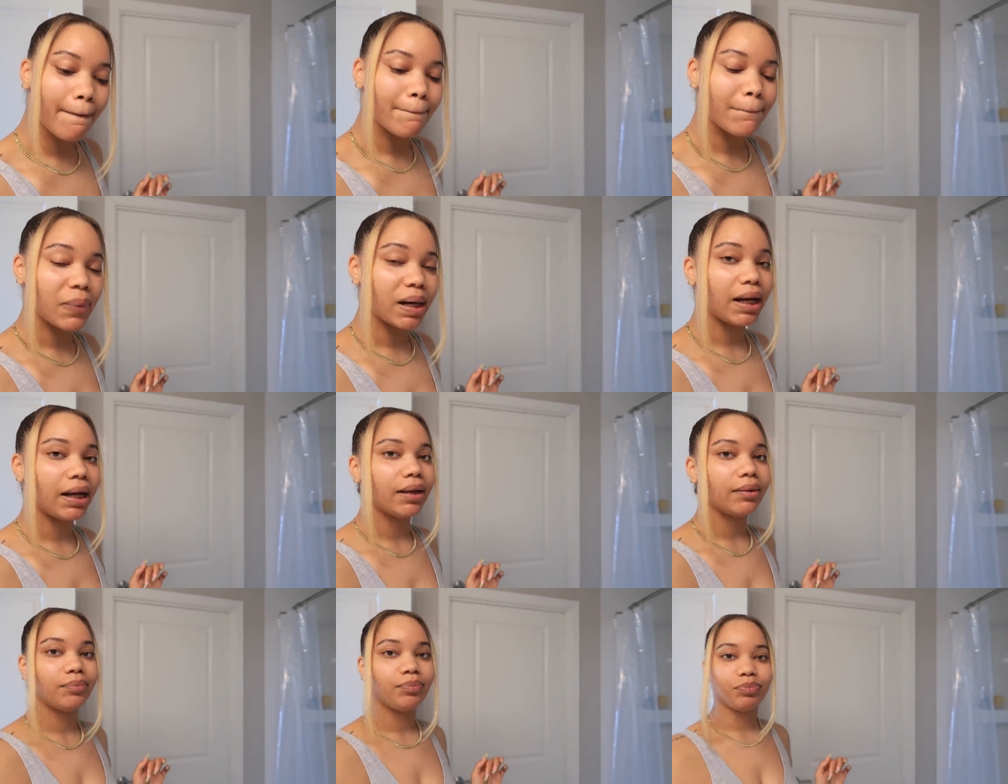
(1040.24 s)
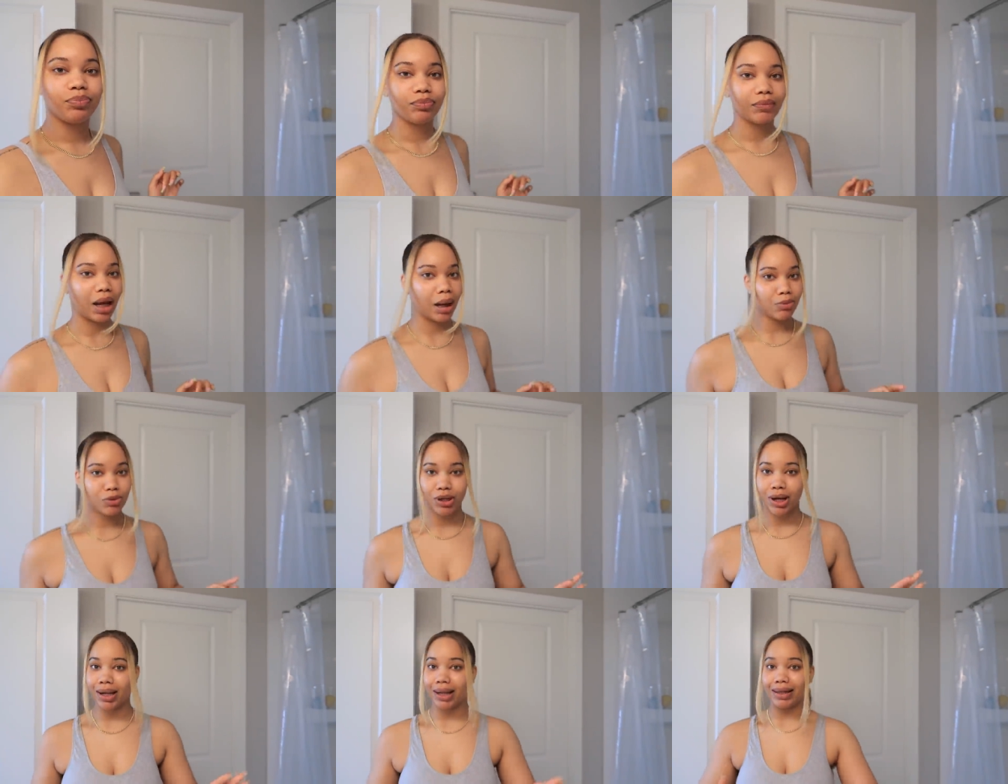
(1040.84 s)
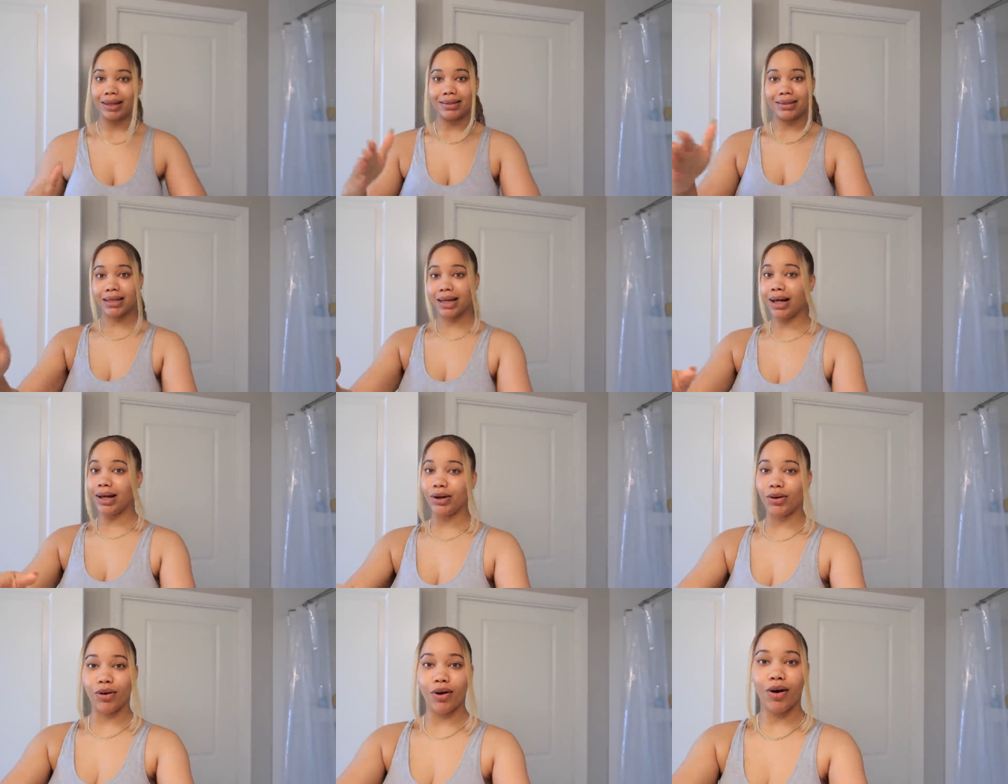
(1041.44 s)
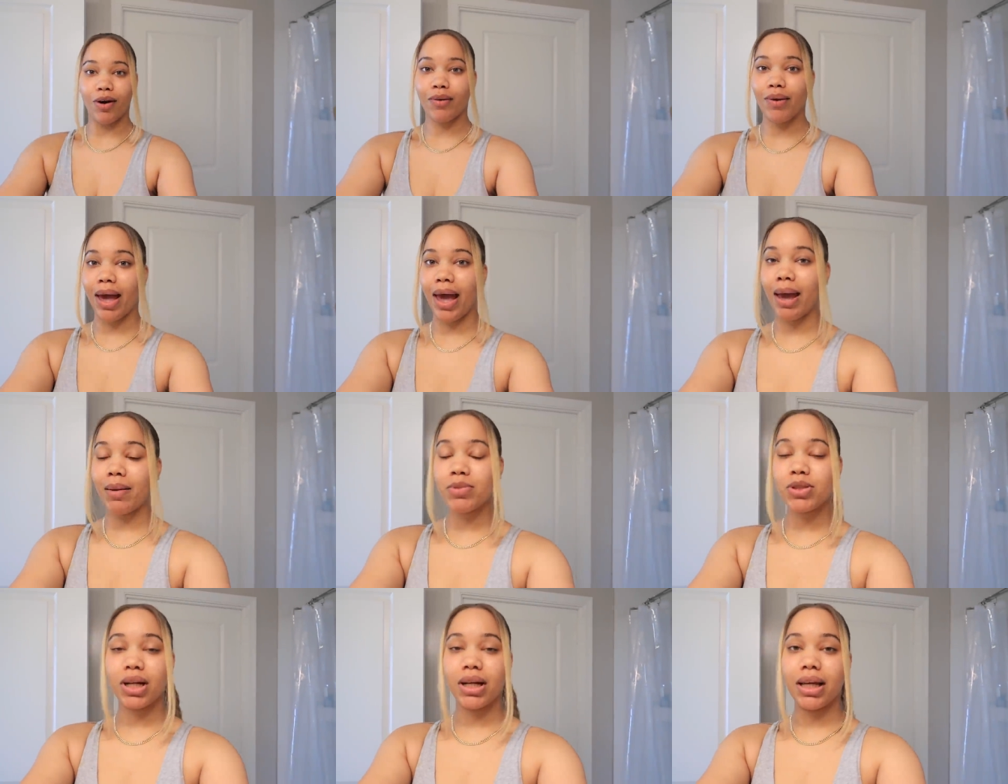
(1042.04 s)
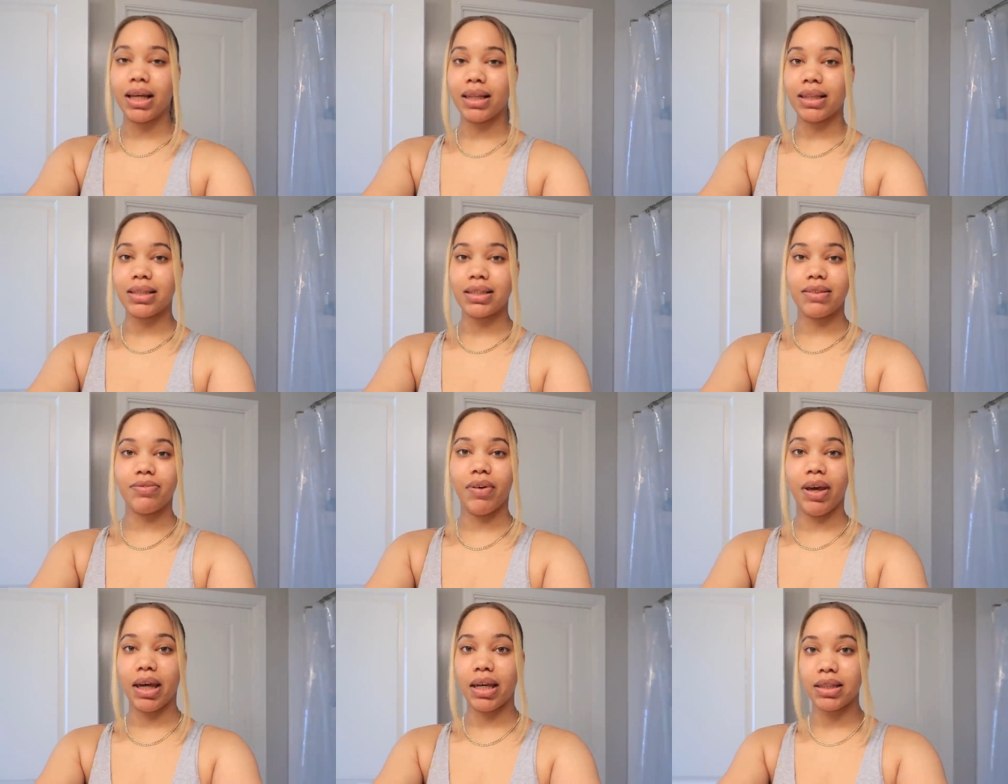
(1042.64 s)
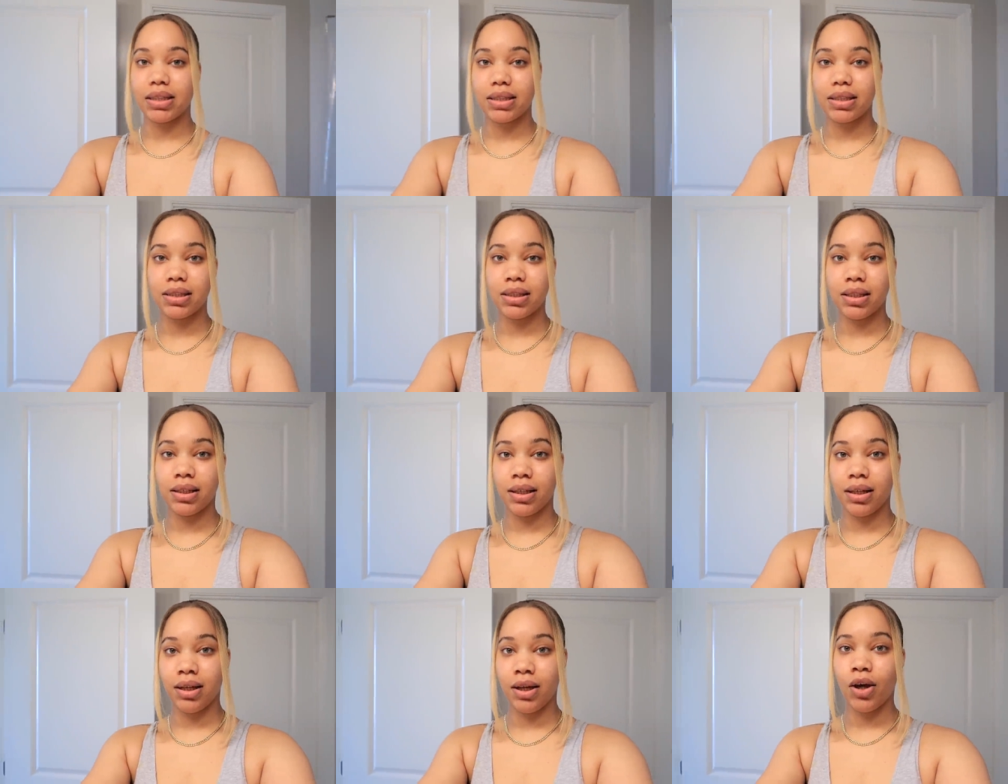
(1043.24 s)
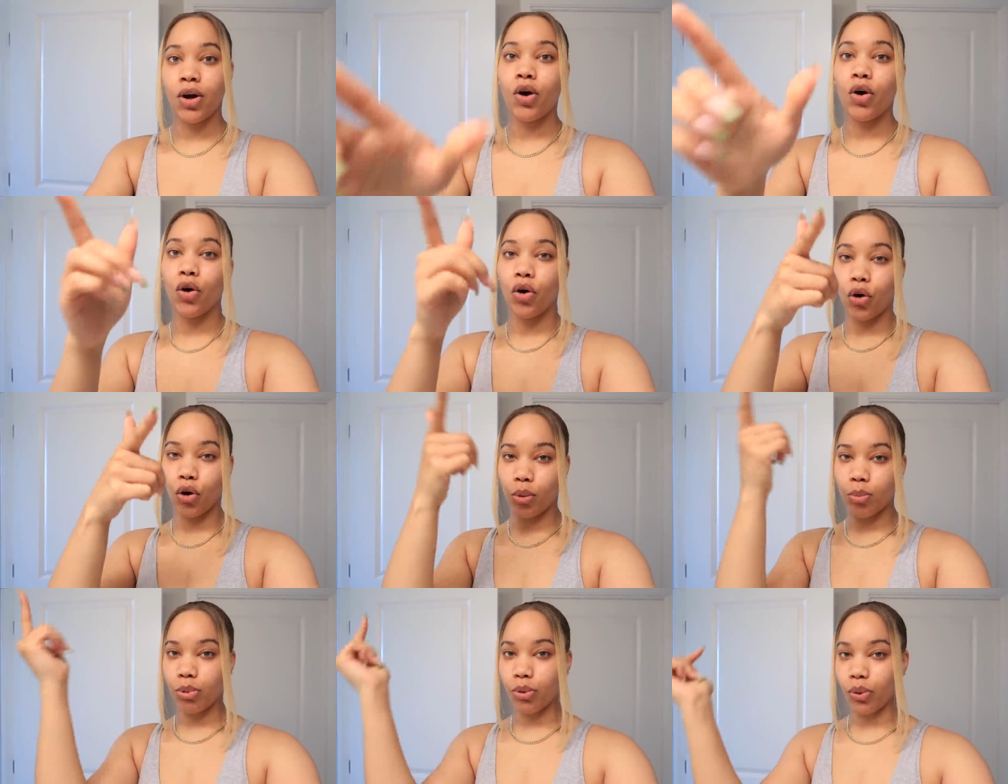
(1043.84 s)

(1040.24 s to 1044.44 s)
but I'm trying to get it done, girl, okay? I'm trying to get this face on